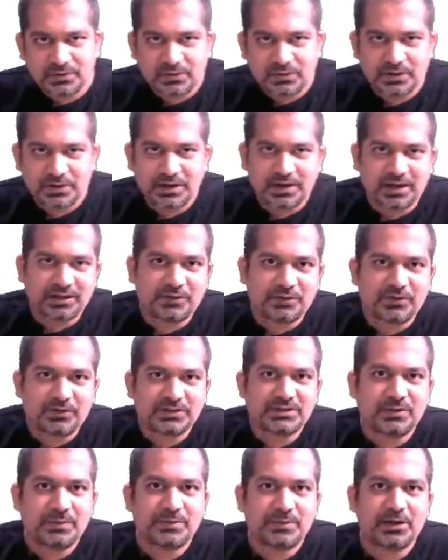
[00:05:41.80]
Alright, otherwise
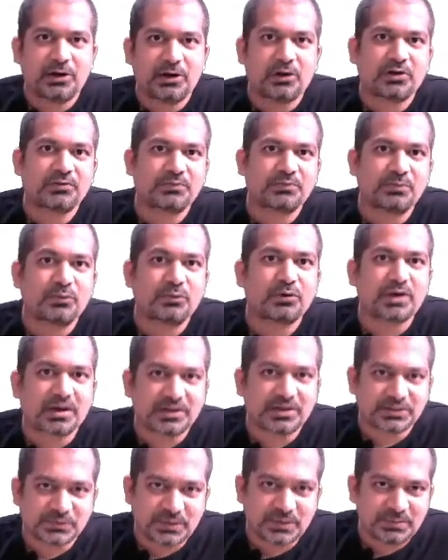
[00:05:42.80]
there will be a lot of more
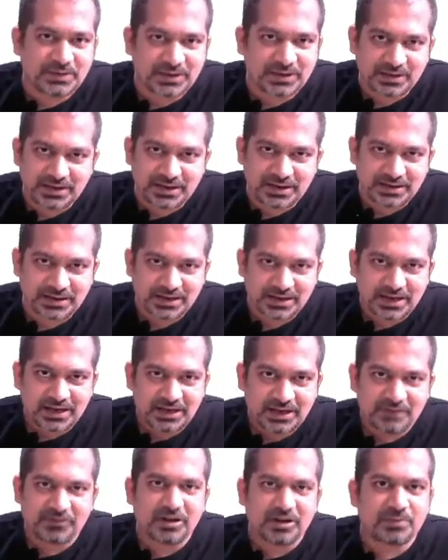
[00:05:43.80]
ruckus will be created
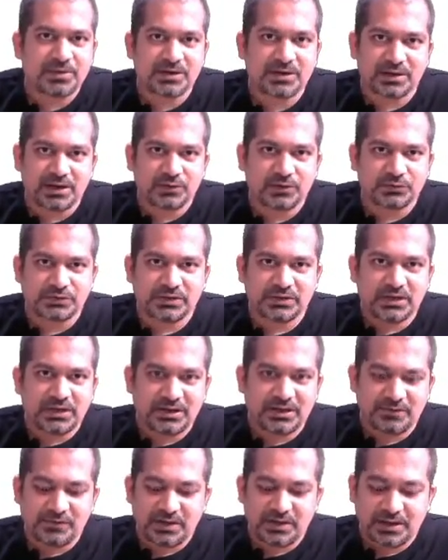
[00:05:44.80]
if government allows
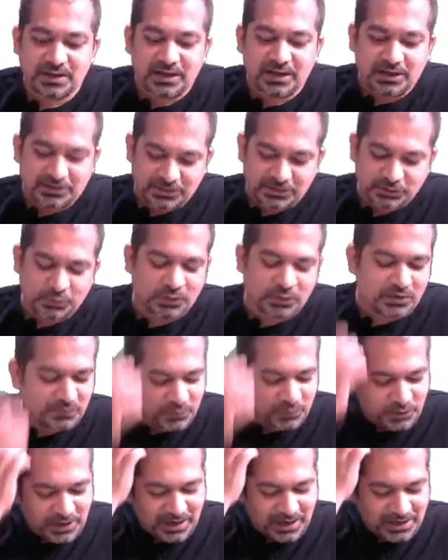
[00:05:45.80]
FDI. Just to give
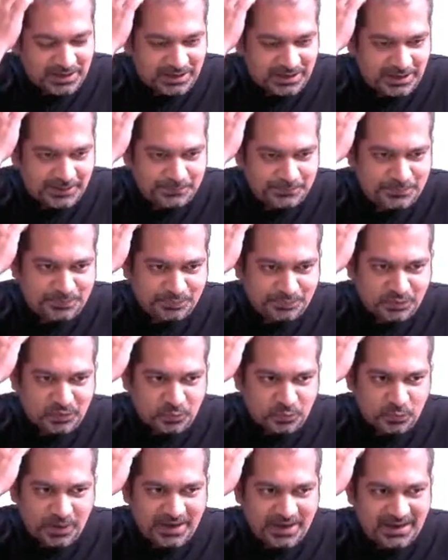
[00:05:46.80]
you an idea
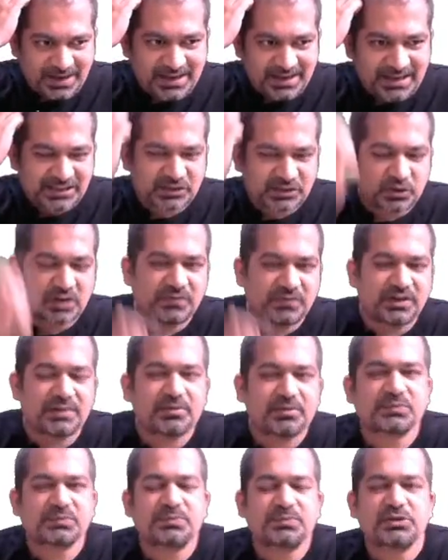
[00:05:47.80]
why India is not very
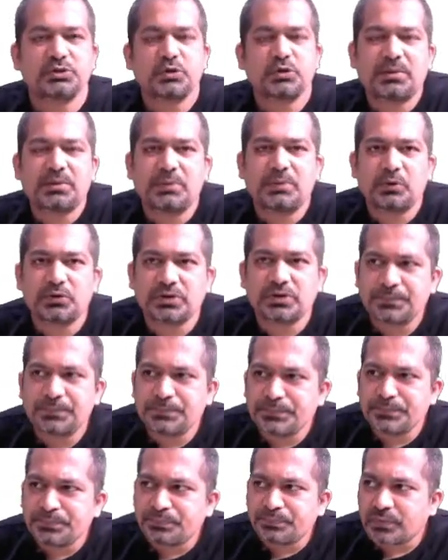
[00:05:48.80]
much mature about
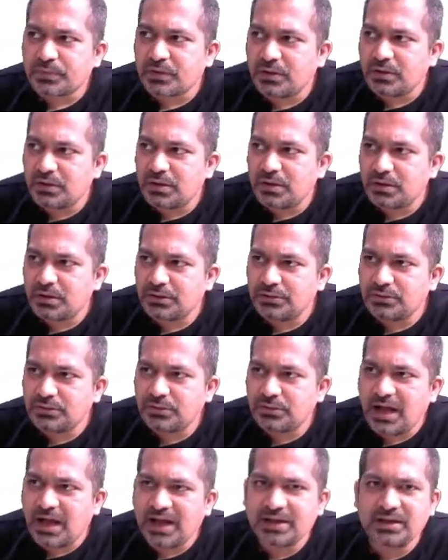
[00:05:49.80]

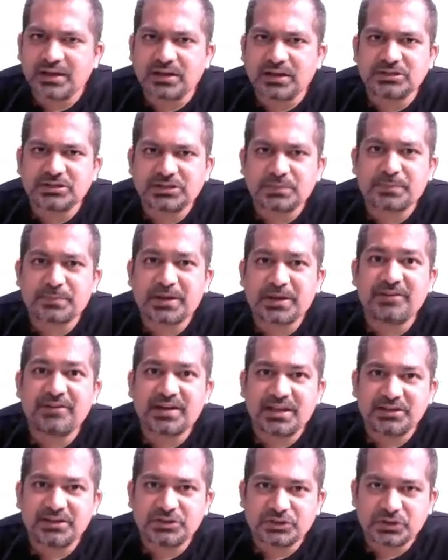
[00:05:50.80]
agriculture,
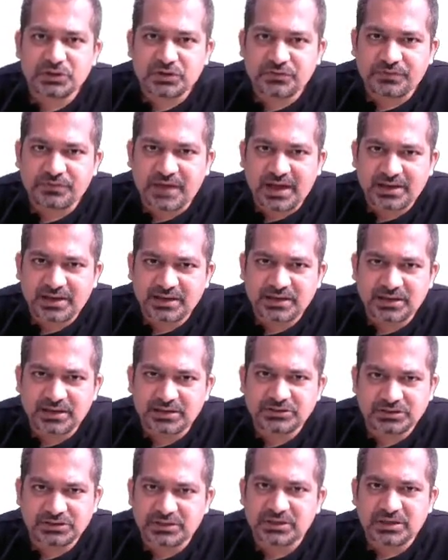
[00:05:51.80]
privatization of
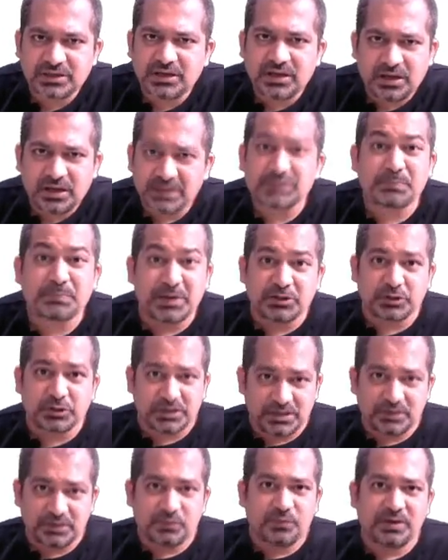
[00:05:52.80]
agriculture,
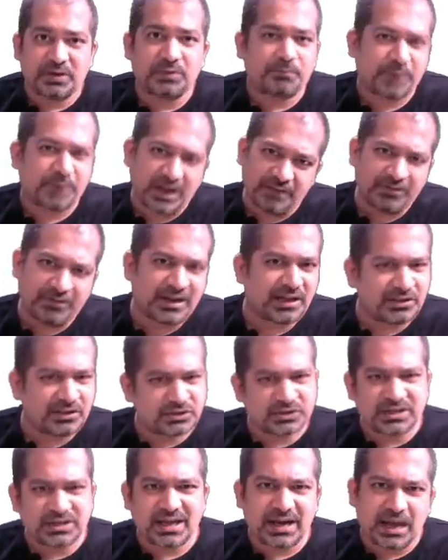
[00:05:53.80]
especially when
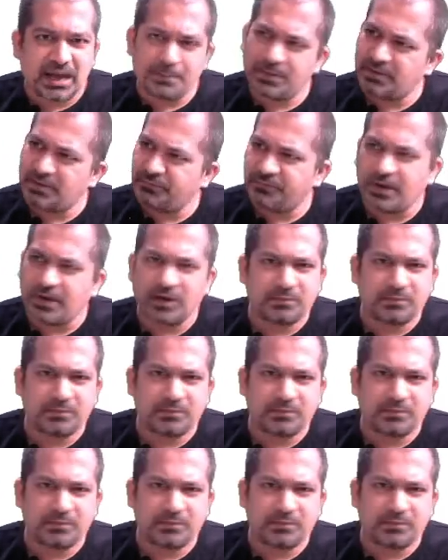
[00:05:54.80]
privatization can happen.